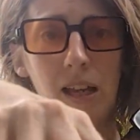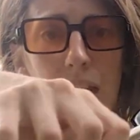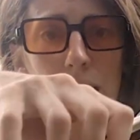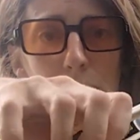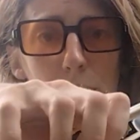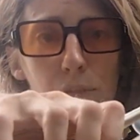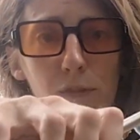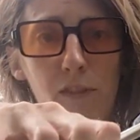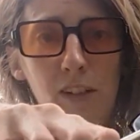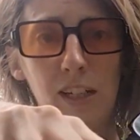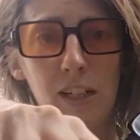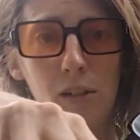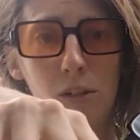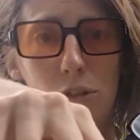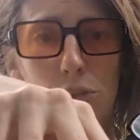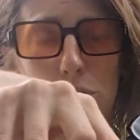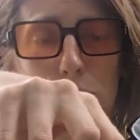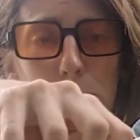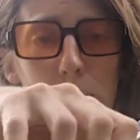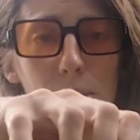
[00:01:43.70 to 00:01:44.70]
and your fingers
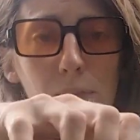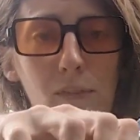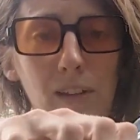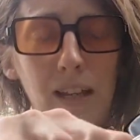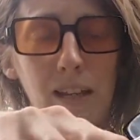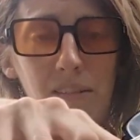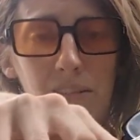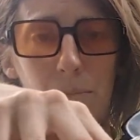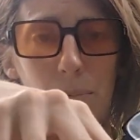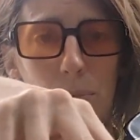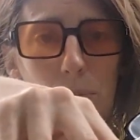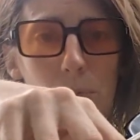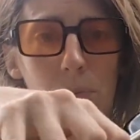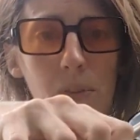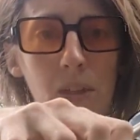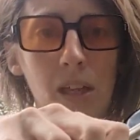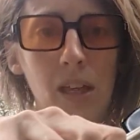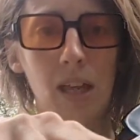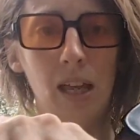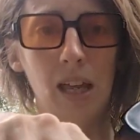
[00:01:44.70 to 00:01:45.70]
should be flexible.
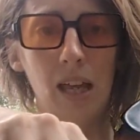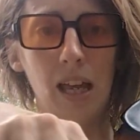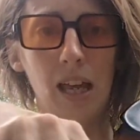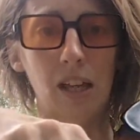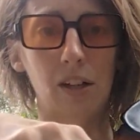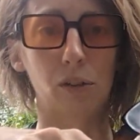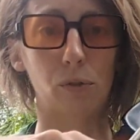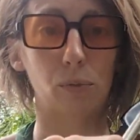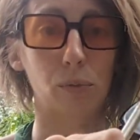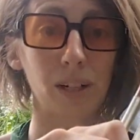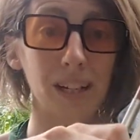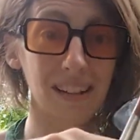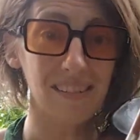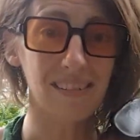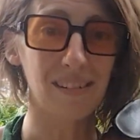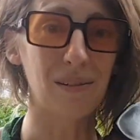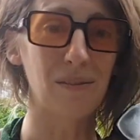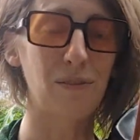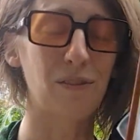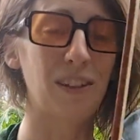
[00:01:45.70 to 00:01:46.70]
And the
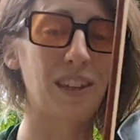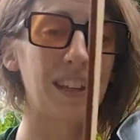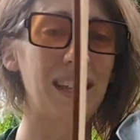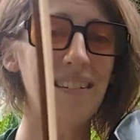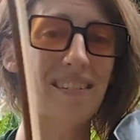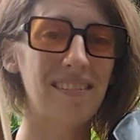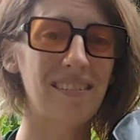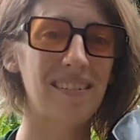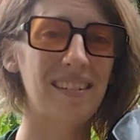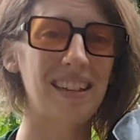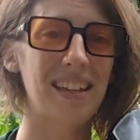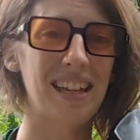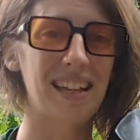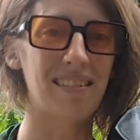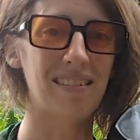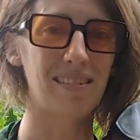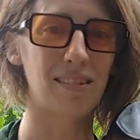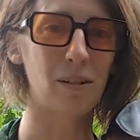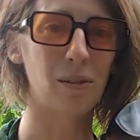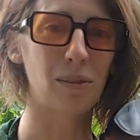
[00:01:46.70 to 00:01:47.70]
reason for this is
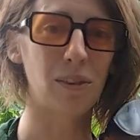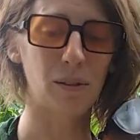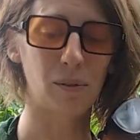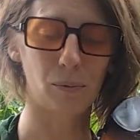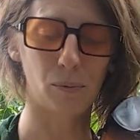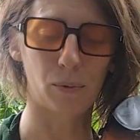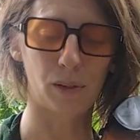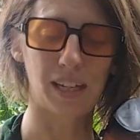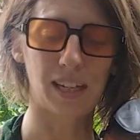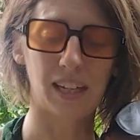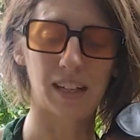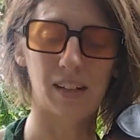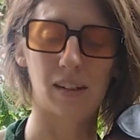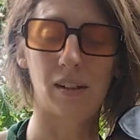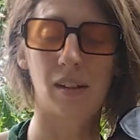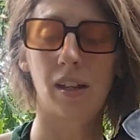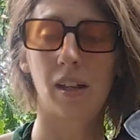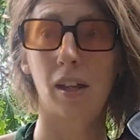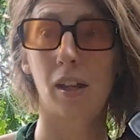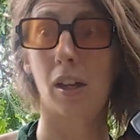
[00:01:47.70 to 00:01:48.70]
so that we can
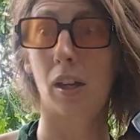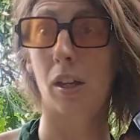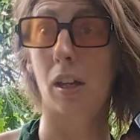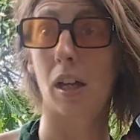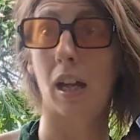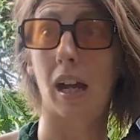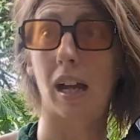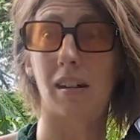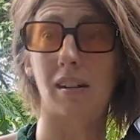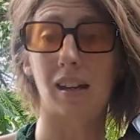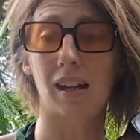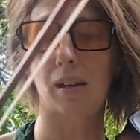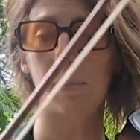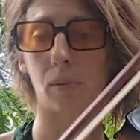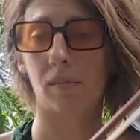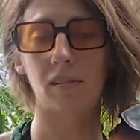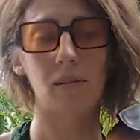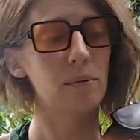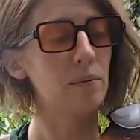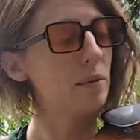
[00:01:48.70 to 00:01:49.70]

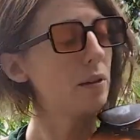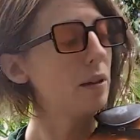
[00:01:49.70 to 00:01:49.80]
adapt